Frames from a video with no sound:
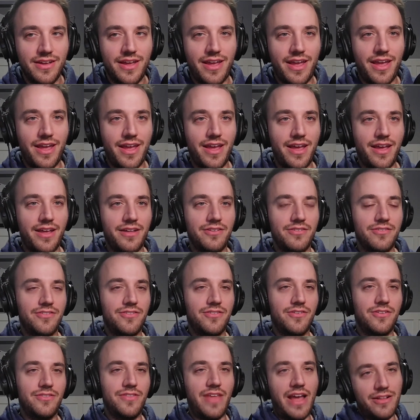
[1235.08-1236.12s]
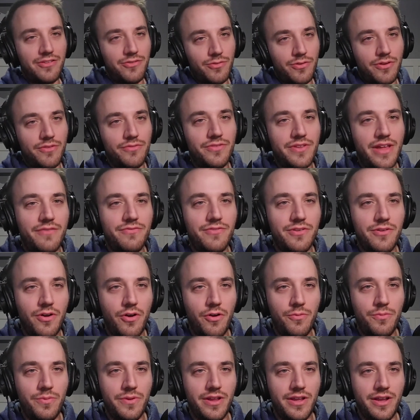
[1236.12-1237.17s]
And that sort of left an
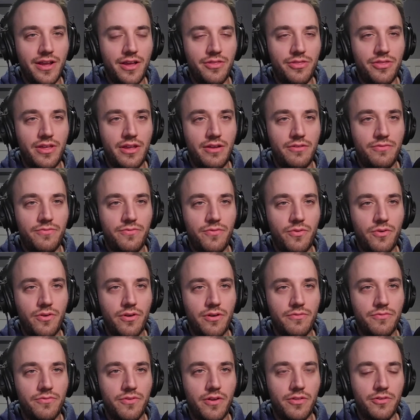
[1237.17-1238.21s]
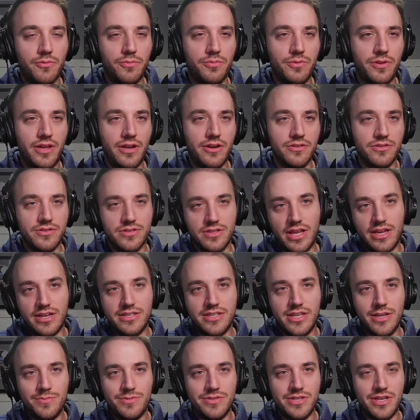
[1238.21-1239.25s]
opening, I think, for other players like
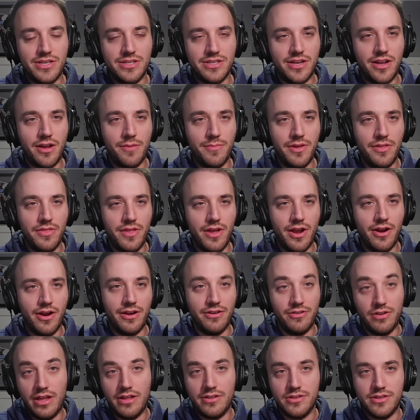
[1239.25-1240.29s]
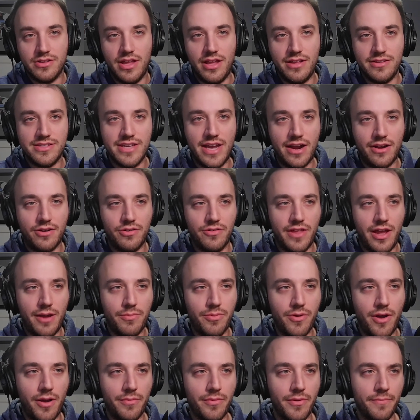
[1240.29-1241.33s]
DeepSeek to come in there and tackle that
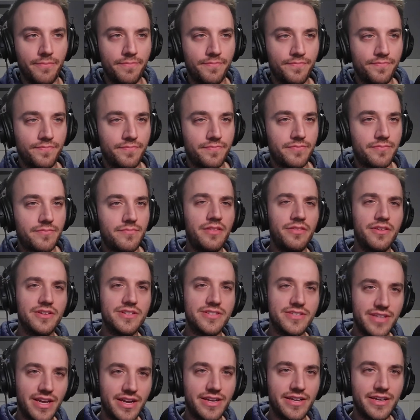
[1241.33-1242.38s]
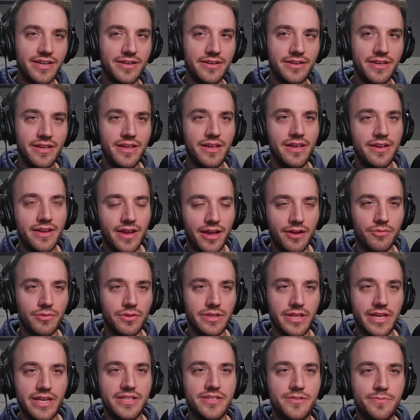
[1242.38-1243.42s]
problem. The second kind of
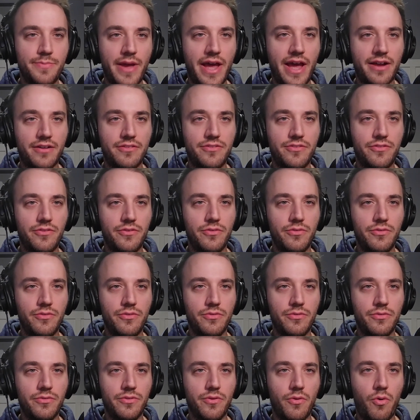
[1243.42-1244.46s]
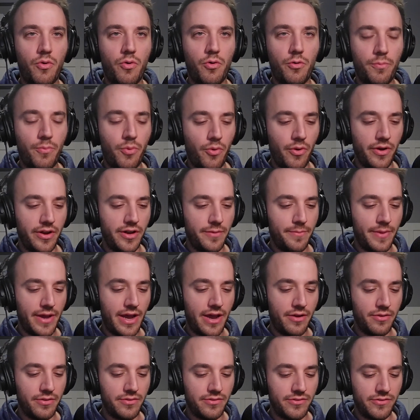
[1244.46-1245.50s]
relates back to the whole point
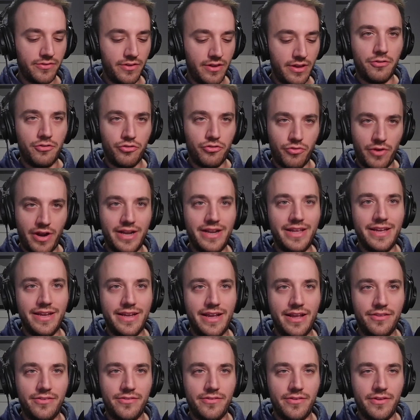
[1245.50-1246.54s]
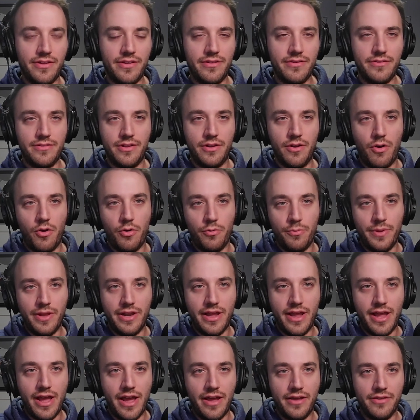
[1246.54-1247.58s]
about training against,
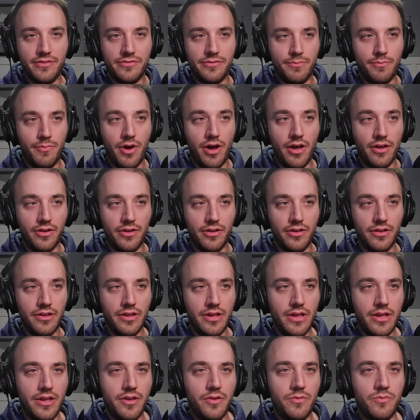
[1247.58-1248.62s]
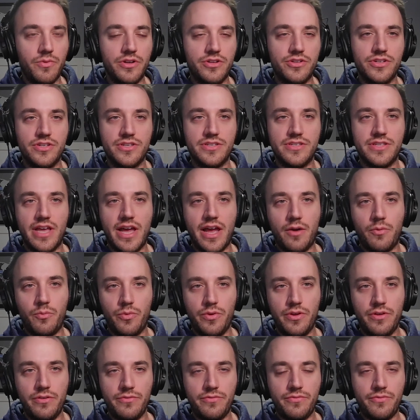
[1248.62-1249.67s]
OpenAI's model, which is that
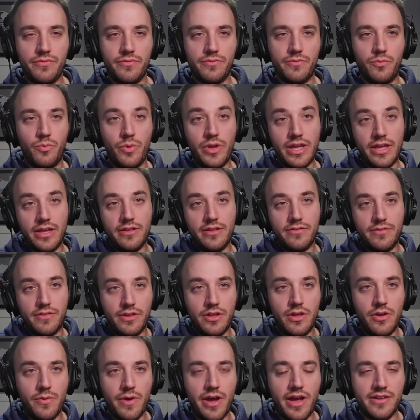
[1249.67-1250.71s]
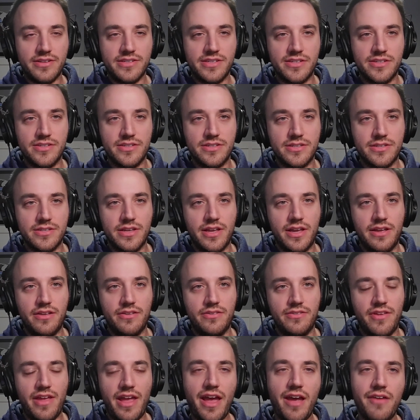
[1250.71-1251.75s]
the US
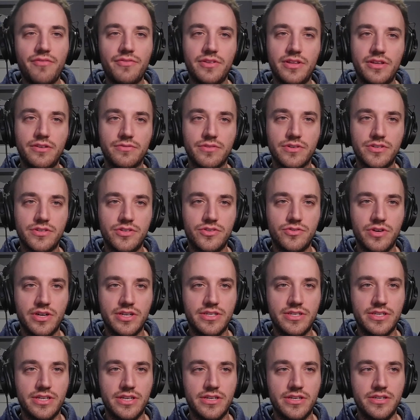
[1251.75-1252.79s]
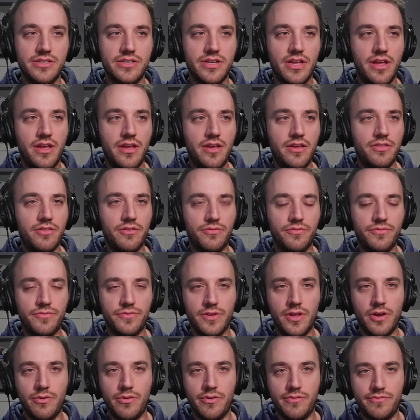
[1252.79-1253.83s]
has heavily restricted the
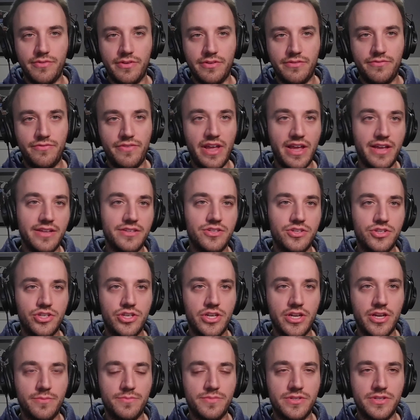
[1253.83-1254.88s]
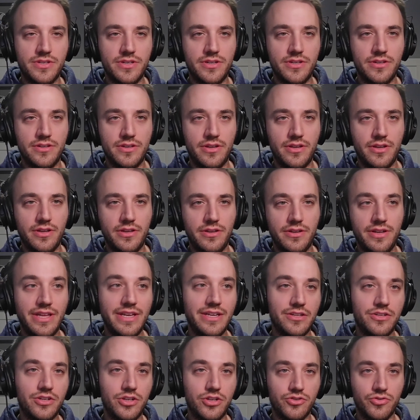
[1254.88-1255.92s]
flow of advanced chips
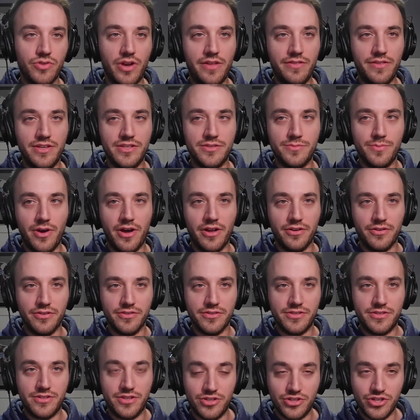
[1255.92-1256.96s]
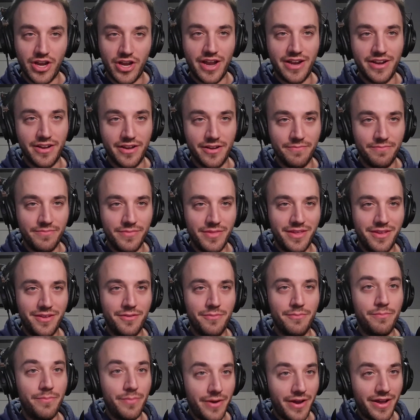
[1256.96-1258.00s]
needed to train these models to China.
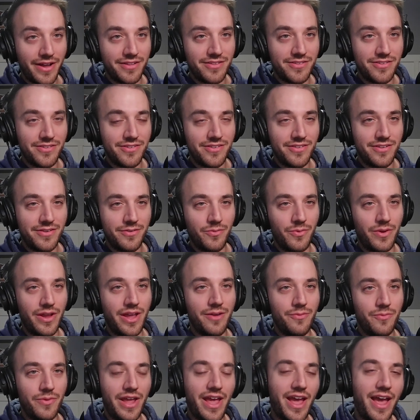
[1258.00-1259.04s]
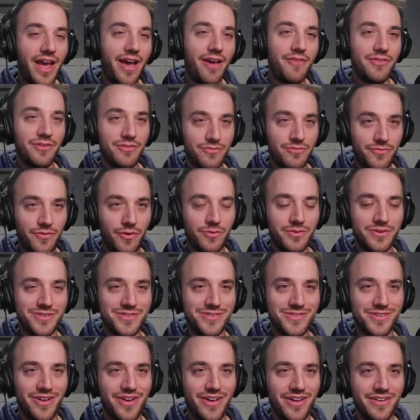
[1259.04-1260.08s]
But we haven't
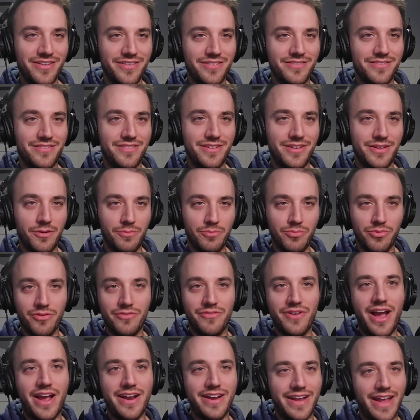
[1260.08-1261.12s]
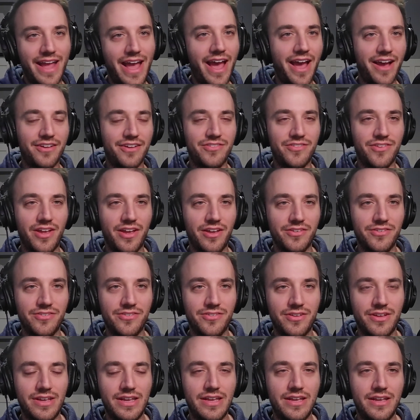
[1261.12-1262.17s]
focused on, providing
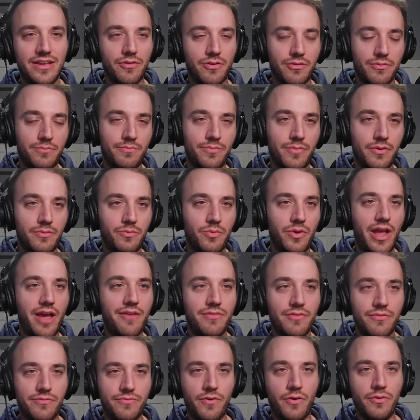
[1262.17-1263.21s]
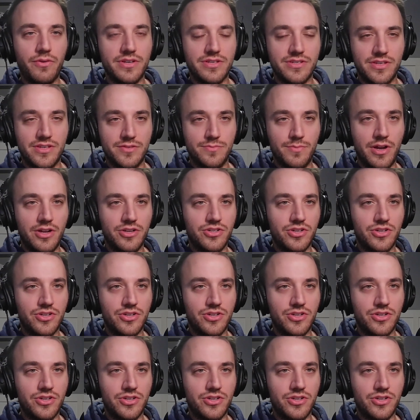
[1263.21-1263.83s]
access, or we haven't focused as much